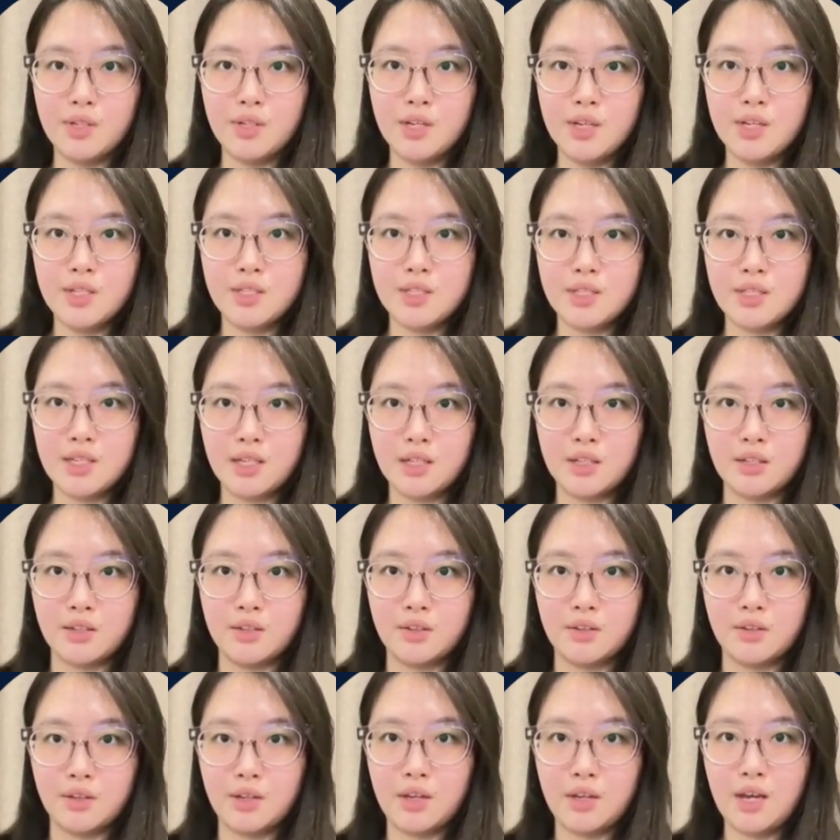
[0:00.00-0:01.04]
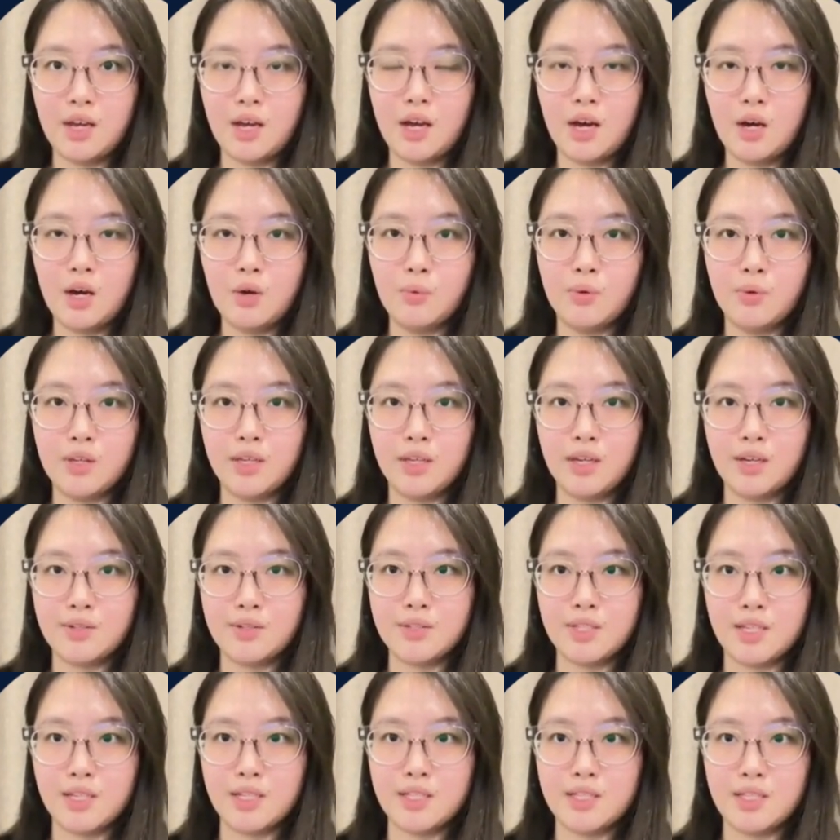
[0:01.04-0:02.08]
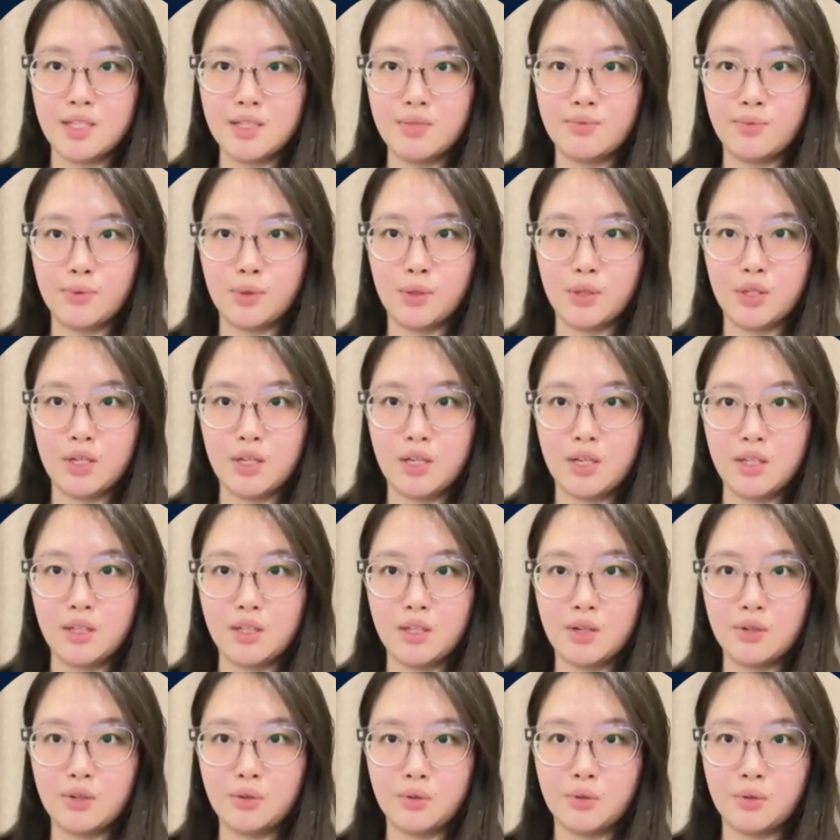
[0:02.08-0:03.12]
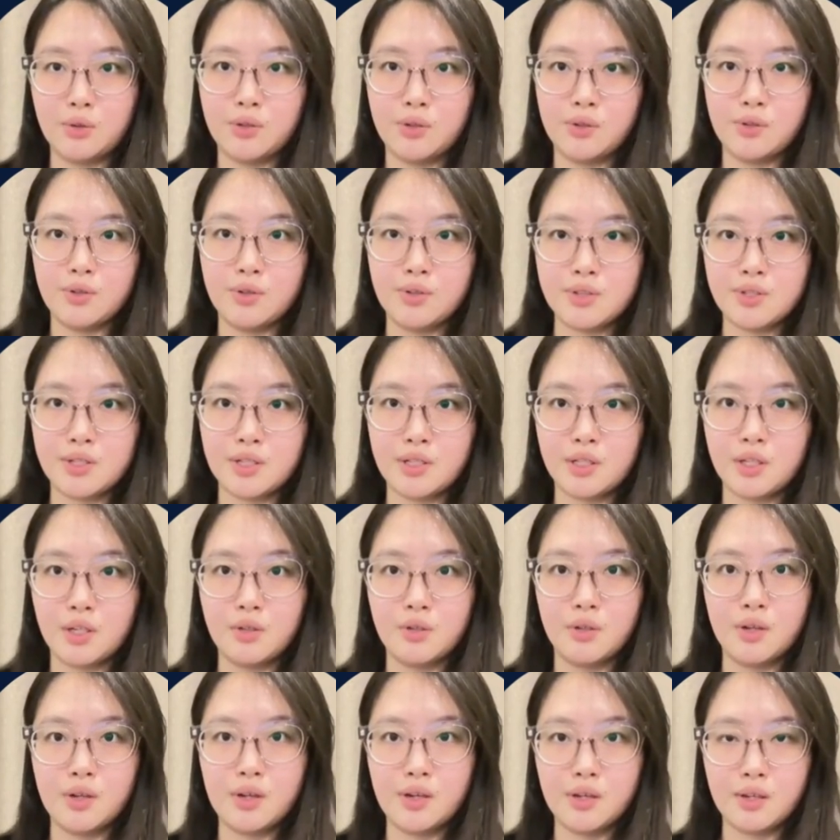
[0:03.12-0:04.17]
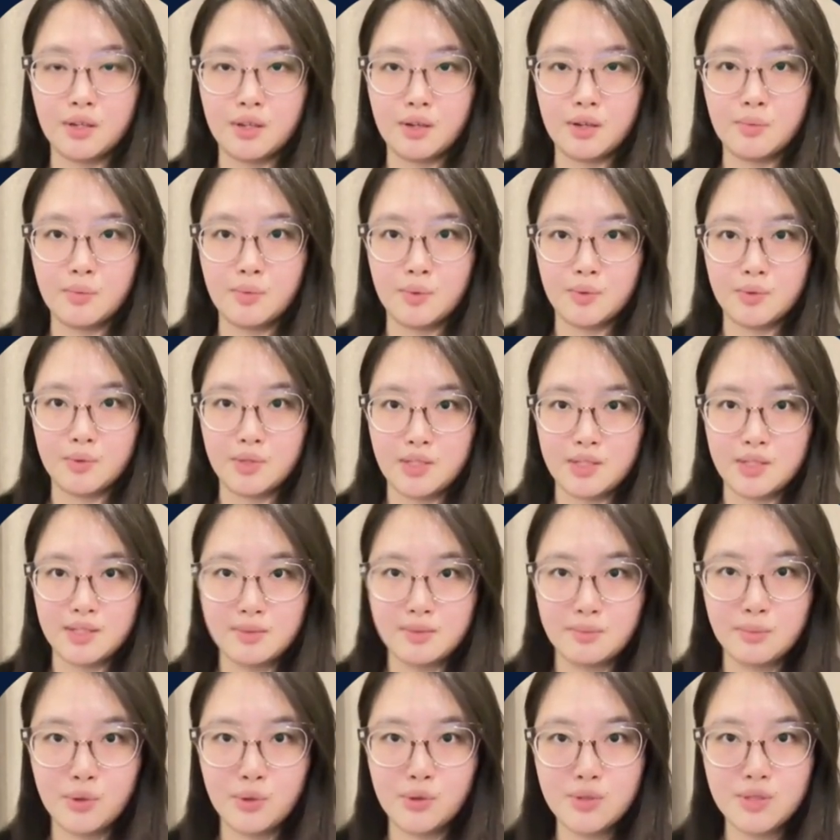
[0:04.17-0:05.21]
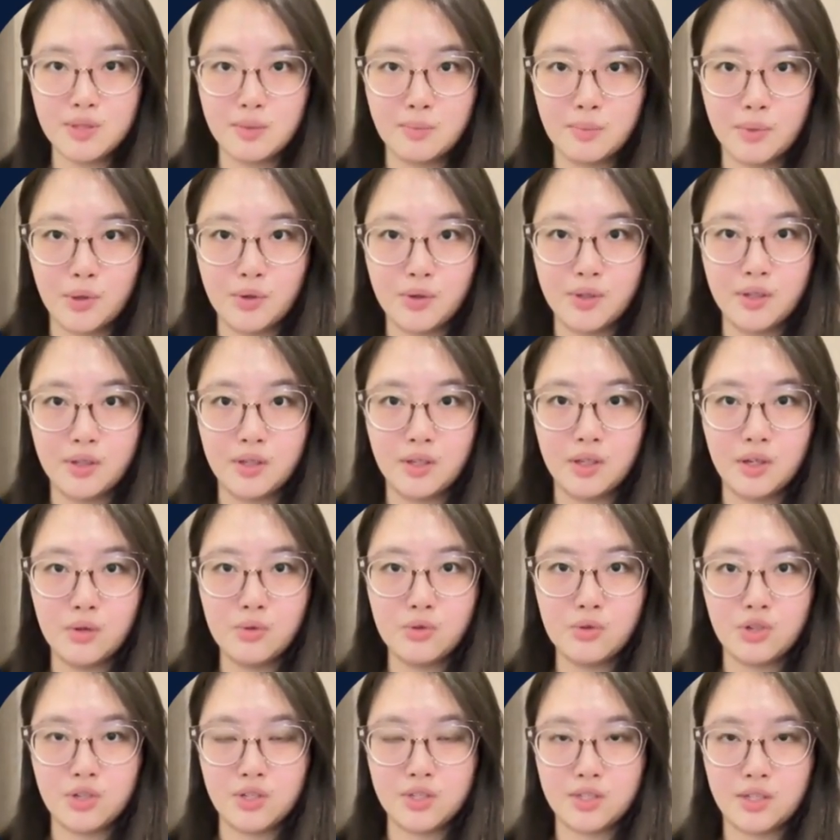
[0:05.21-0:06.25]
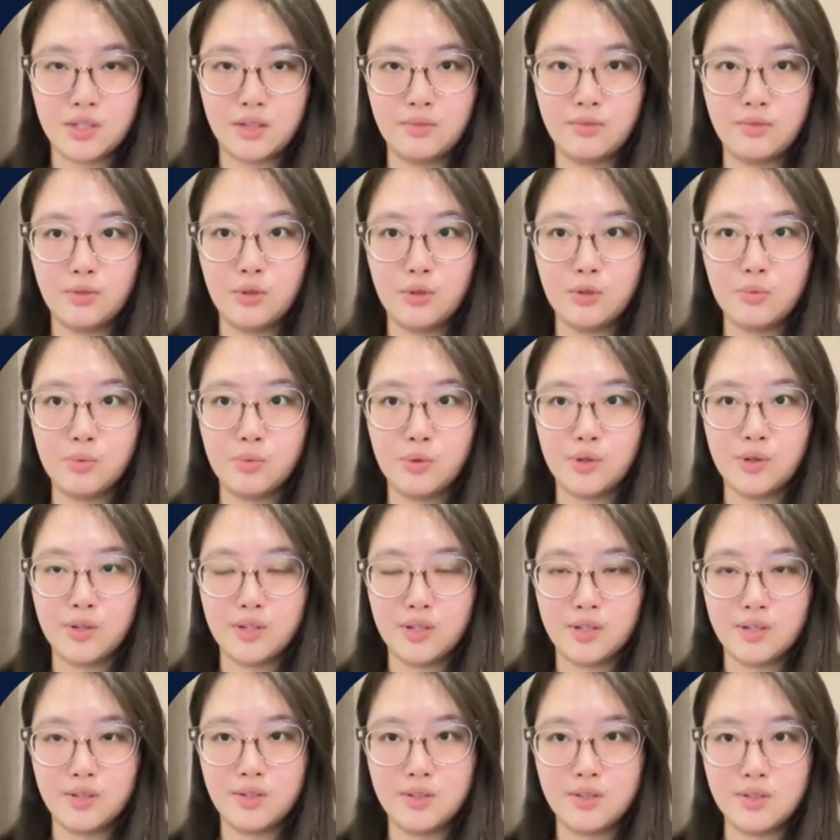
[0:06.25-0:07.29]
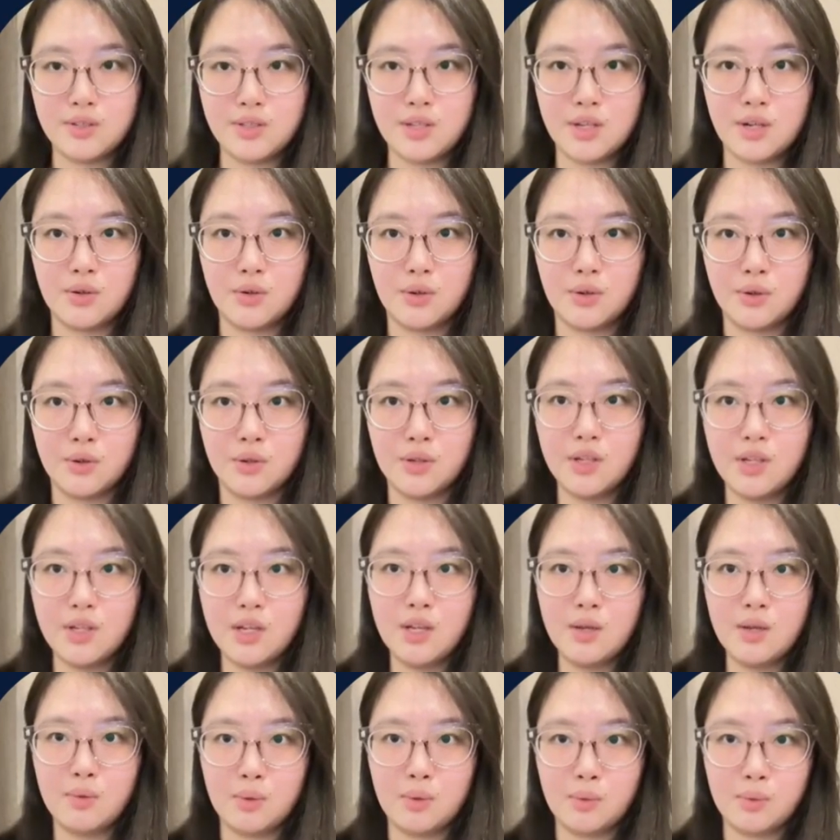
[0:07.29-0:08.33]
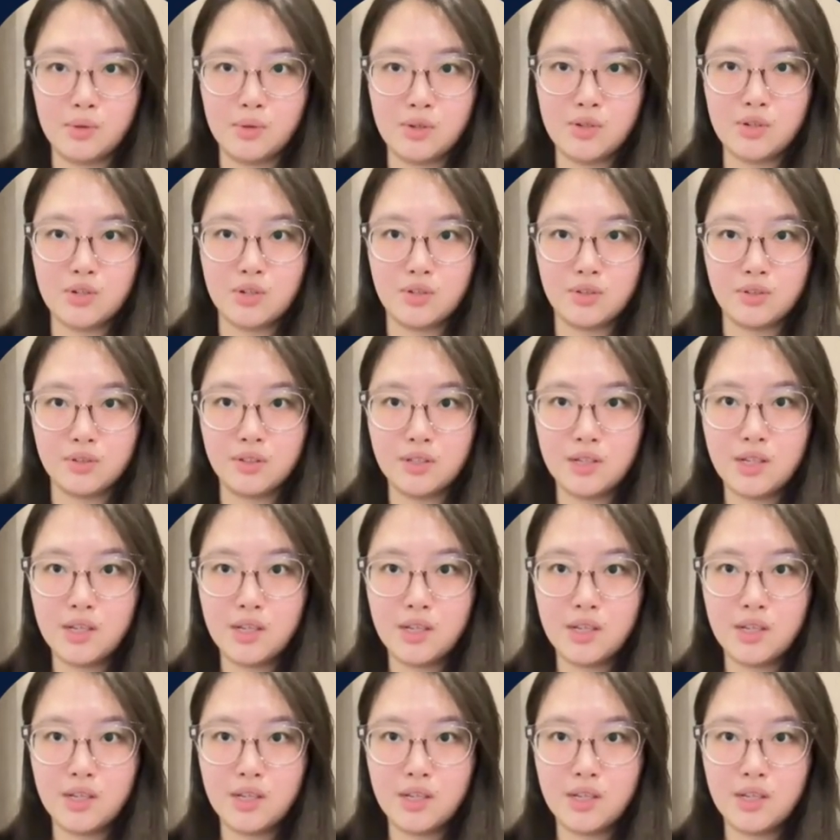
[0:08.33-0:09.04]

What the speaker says: Second, how we can successfully integrate the circular economy principle in logistics 4.0 preparation.